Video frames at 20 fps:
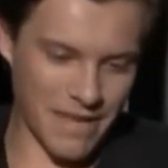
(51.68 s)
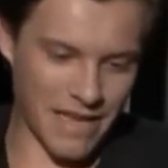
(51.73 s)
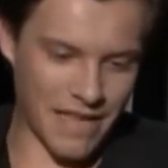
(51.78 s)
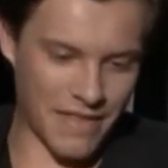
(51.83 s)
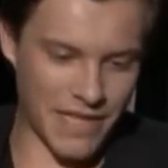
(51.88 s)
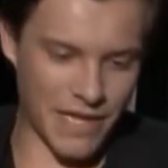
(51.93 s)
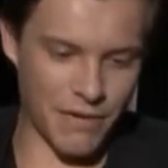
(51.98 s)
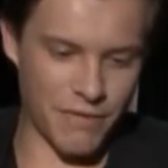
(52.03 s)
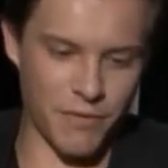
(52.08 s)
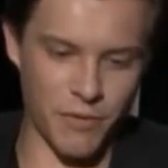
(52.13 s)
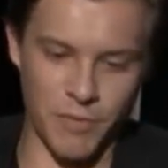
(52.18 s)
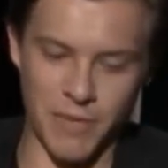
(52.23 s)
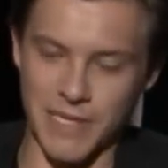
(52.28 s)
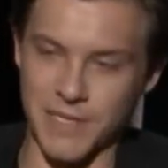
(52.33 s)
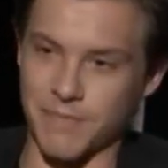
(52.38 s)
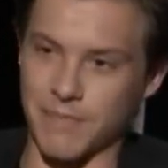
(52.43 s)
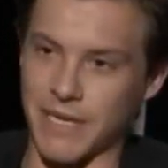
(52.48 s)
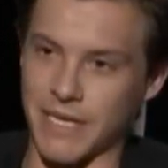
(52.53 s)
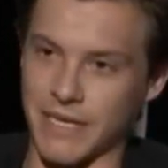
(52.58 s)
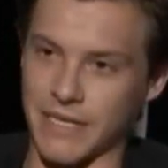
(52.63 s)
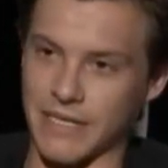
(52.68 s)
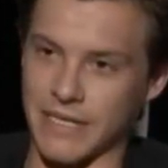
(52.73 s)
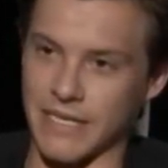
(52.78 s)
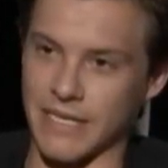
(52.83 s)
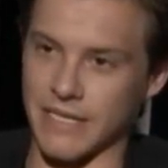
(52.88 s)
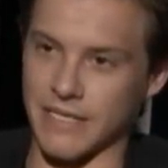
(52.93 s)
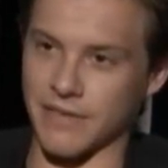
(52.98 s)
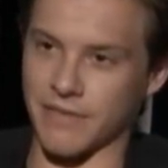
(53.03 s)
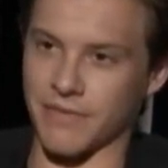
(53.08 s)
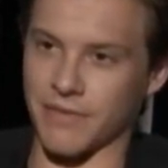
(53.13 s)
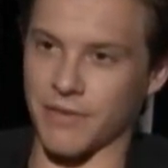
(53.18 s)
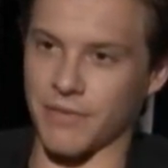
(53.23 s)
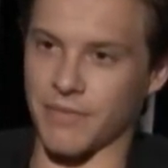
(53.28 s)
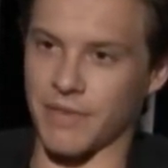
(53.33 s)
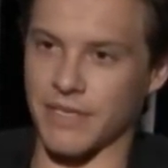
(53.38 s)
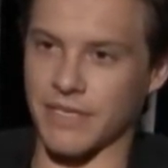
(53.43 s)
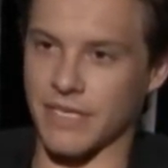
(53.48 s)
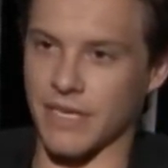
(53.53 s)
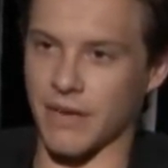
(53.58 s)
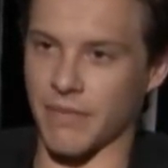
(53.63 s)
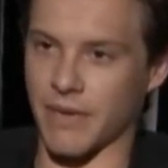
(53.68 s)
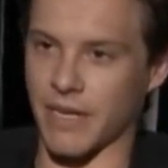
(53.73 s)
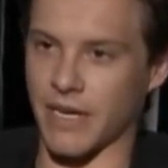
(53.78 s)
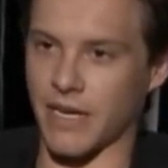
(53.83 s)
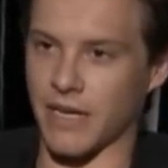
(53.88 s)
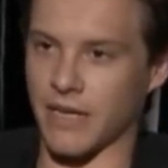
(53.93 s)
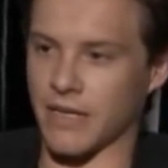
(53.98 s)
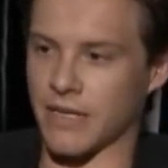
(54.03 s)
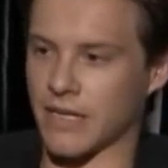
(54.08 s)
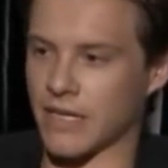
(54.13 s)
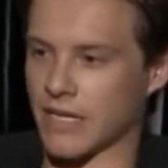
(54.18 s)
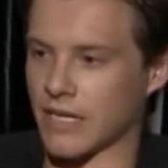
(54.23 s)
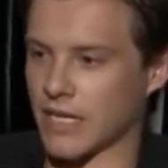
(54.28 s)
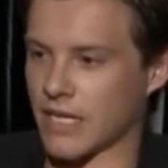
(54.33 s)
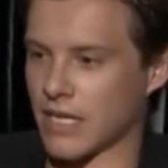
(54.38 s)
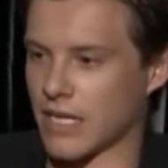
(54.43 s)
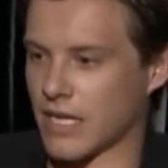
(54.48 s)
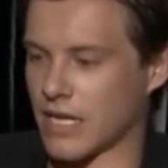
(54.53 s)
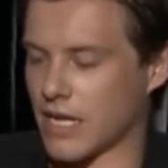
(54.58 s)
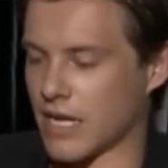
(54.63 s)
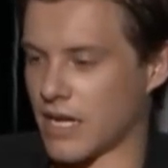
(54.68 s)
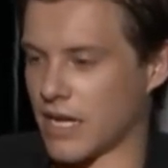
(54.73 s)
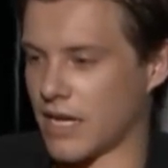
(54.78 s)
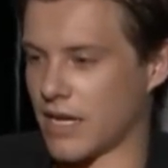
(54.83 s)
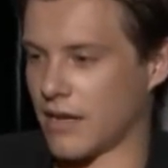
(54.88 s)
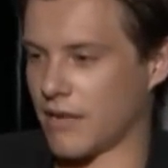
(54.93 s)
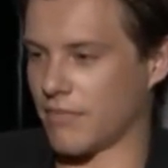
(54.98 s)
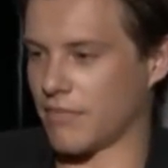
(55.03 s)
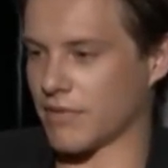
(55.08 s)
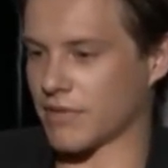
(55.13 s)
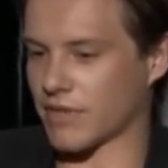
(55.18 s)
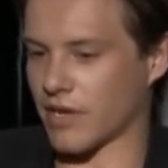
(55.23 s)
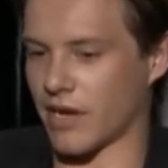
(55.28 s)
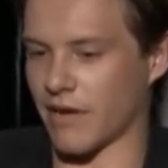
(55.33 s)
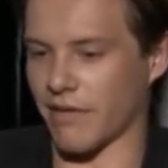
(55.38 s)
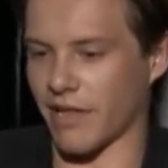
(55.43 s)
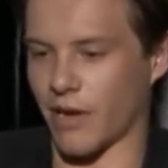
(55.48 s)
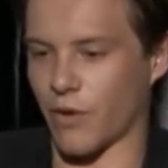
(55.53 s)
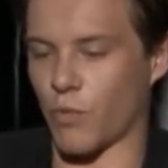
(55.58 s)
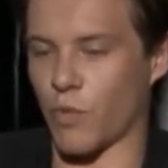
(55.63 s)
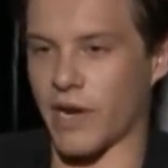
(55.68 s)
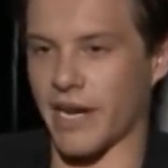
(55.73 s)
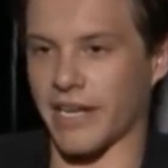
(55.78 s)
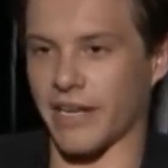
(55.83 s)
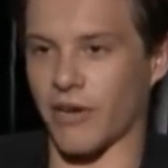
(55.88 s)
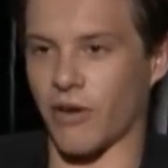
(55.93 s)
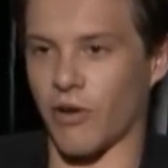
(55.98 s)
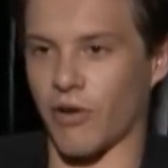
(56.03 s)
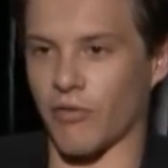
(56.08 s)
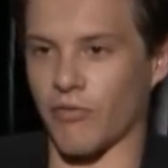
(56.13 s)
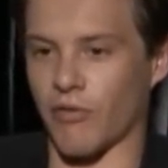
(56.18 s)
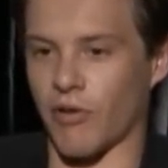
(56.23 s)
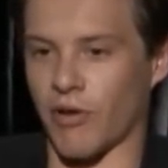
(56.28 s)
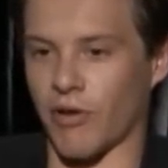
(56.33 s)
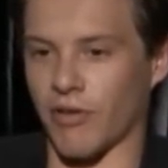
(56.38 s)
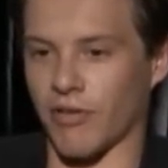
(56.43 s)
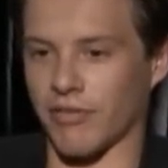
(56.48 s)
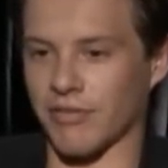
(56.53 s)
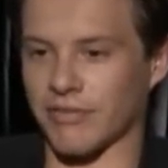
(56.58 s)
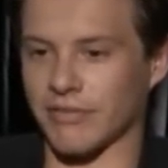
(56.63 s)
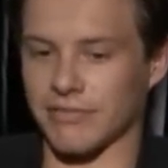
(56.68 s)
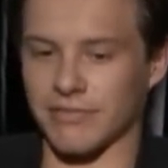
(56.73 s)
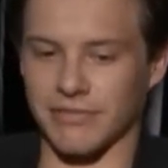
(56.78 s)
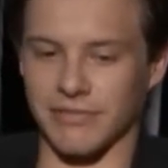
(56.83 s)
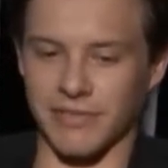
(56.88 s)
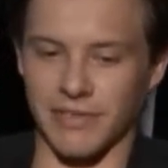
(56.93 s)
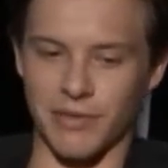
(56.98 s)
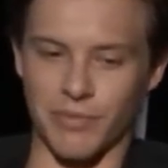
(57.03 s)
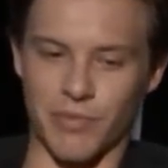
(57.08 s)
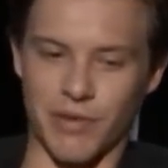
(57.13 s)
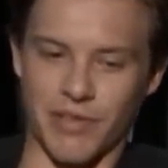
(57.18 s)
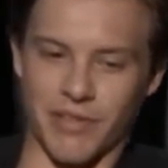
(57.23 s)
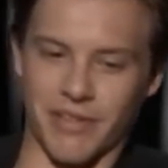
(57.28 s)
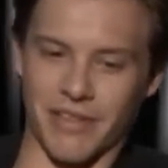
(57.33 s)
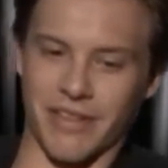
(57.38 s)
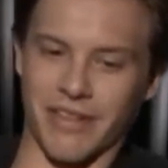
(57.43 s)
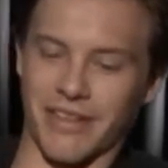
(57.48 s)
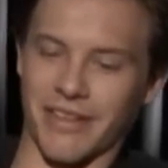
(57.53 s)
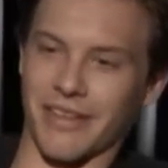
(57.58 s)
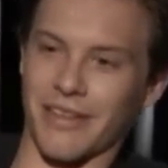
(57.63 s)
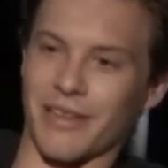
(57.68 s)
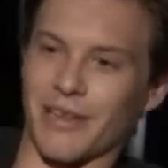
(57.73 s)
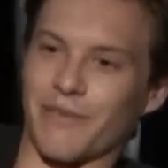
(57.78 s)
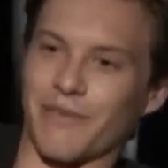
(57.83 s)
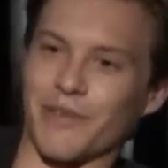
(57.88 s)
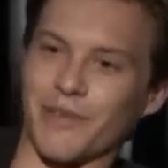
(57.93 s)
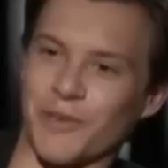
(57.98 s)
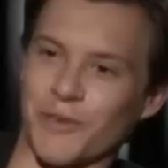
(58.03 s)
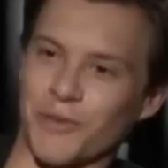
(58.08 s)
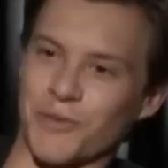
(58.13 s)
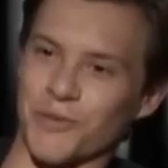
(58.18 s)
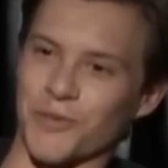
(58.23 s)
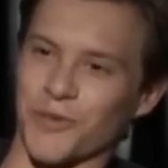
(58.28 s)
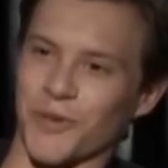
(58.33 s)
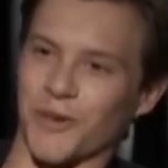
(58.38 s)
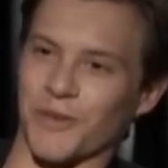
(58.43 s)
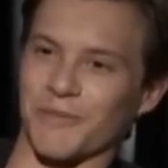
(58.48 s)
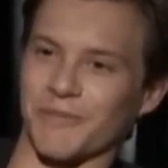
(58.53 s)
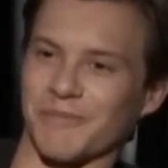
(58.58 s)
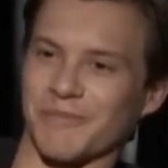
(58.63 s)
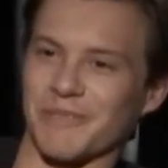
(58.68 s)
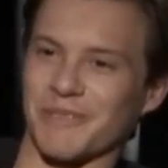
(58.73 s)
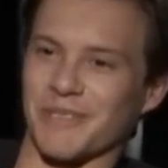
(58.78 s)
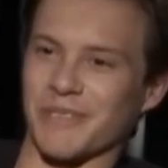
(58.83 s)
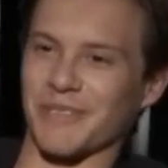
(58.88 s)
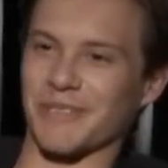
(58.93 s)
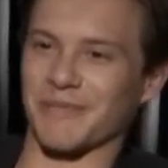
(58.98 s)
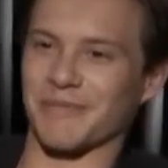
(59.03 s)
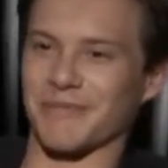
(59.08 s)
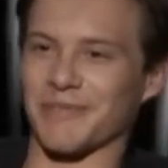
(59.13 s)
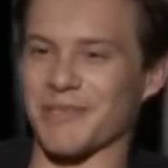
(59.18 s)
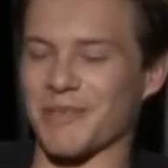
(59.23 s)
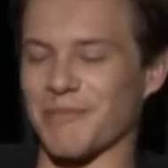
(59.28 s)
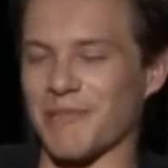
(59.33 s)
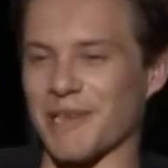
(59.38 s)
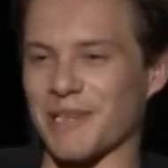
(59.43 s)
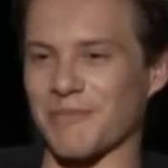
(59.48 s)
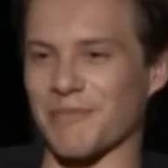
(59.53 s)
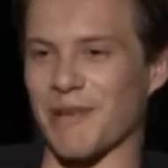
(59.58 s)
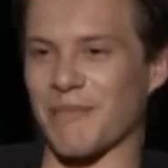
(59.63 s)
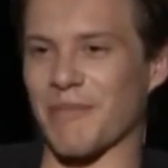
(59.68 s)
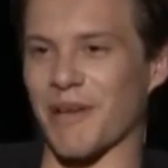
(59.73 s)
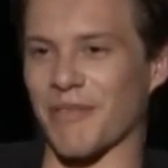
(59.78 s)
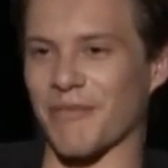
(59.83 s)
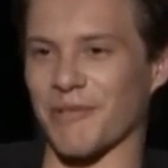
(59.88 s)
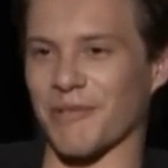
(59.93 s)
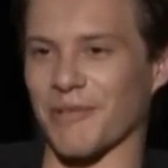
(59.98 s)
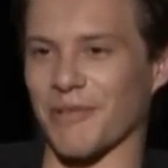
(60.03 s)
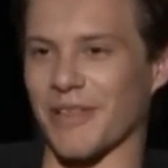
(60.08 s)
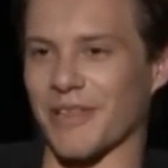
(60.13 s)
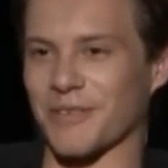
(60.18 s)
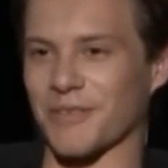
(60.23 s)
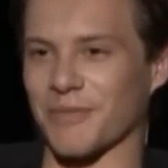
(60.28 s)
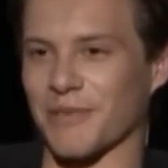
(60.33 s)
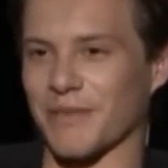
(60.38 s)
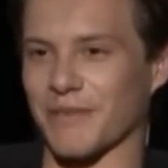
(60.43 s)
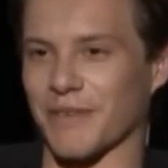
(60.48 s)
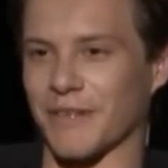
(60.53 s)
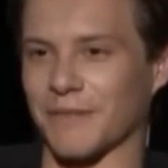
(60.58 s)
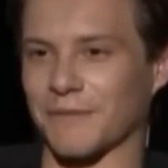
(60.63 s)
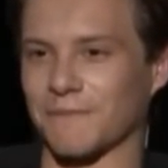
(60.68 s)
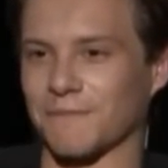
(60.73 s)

and then a few best men is a film that's coming out. Um, it's kind of like a wedding gone wrong film with uh, Olivia Newton-John. So she plays my mother-in-law. That should be fun.